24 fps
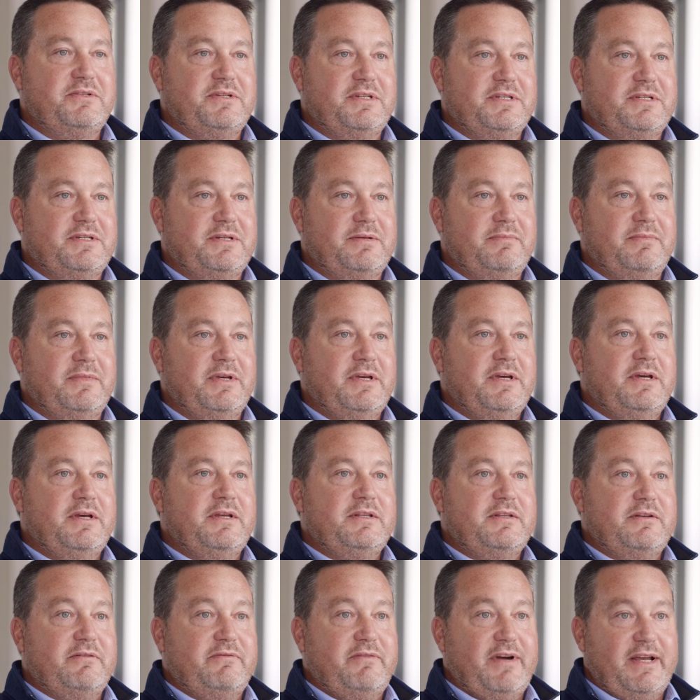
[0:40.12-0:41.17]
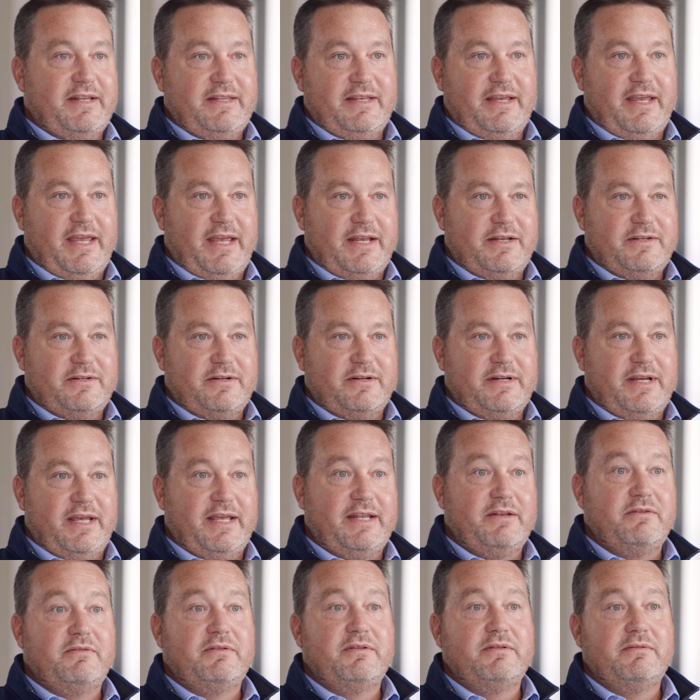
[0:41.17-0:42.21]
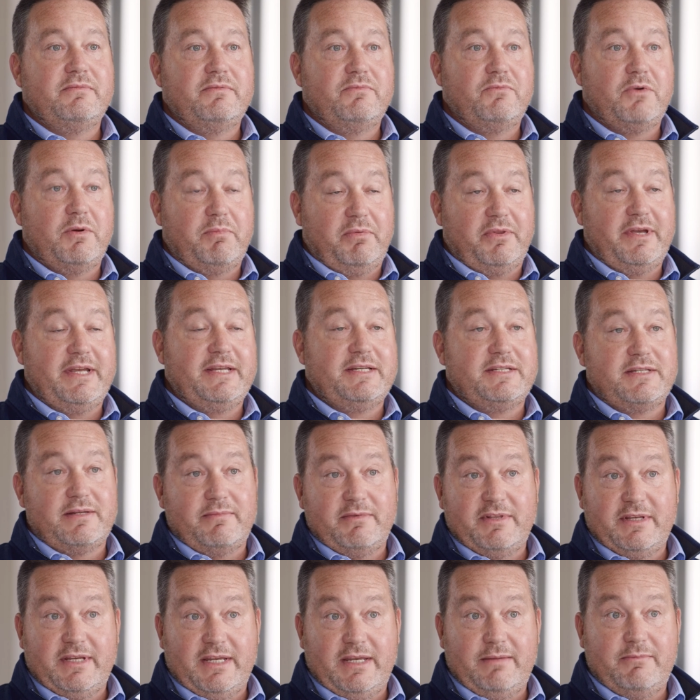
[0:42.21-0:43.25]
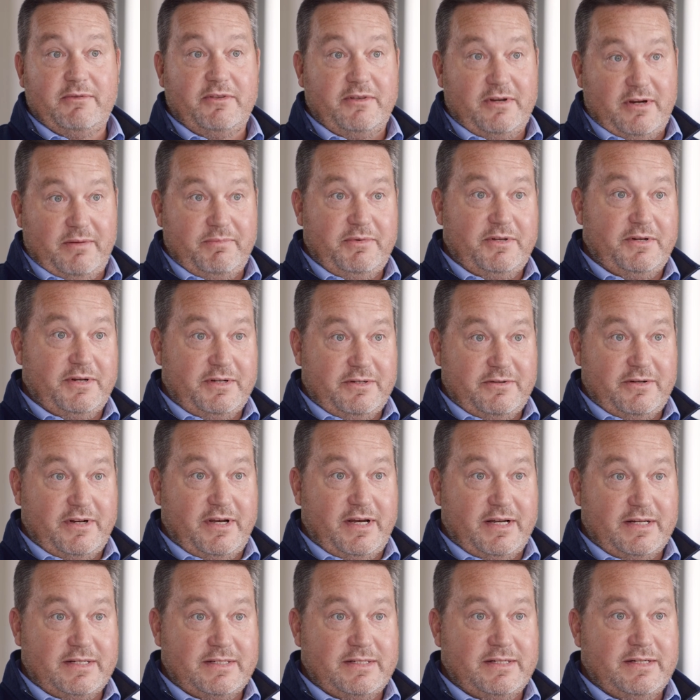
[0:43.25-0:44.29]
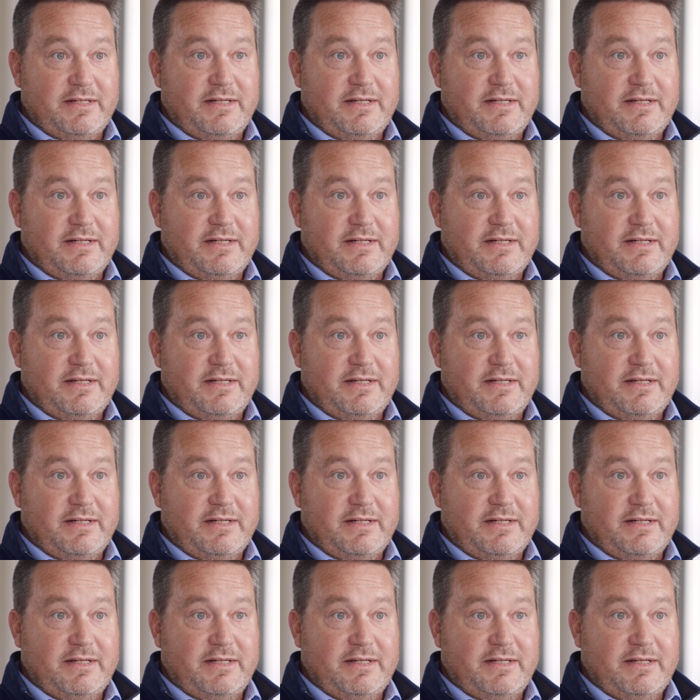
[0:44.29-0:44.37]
system to fight the cancer and replace some of the chemotherapeutic drugs.